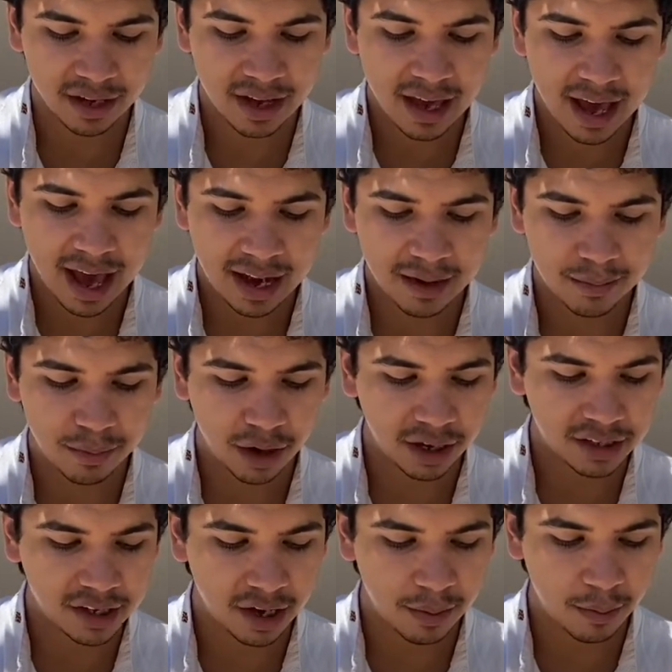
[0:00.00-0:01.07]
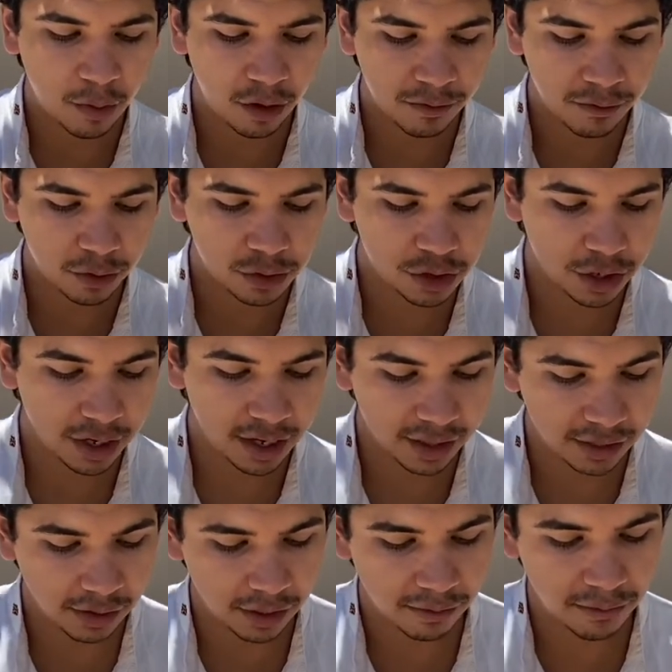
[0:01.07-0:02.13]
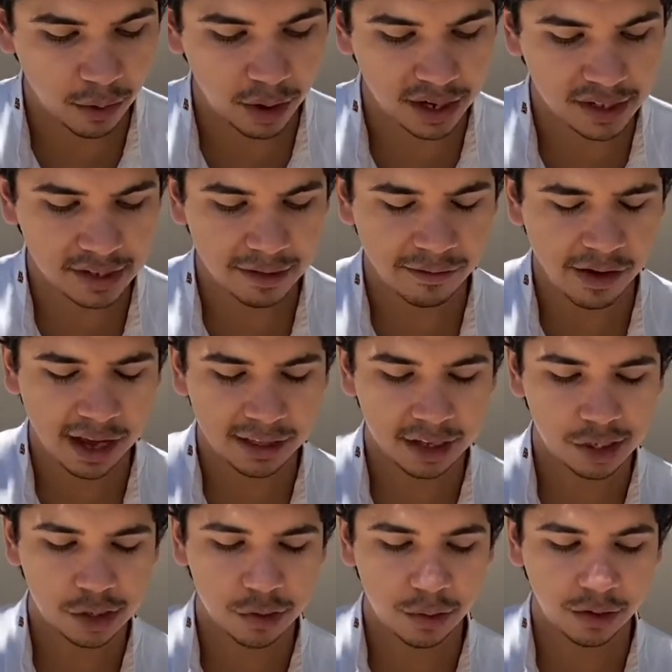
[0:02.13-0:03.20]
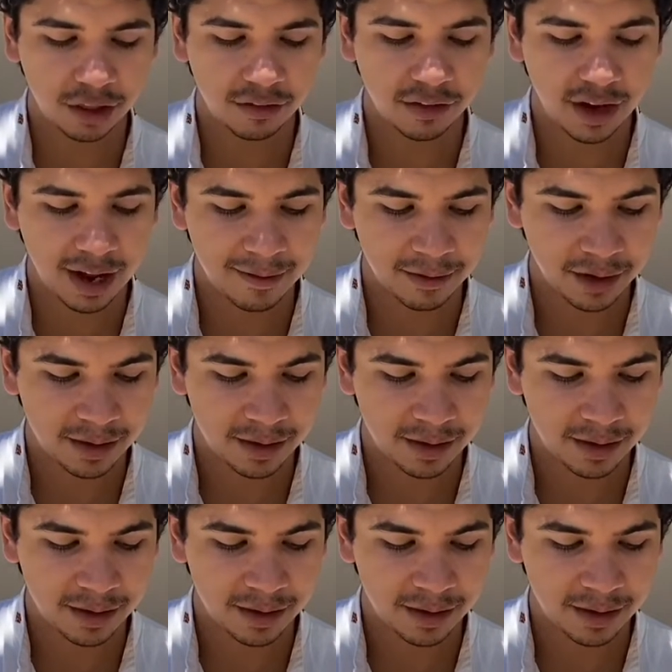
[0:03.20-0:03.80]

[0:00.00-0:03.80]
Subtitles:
and embarks on a mournful journey through the forest to find the truth forever.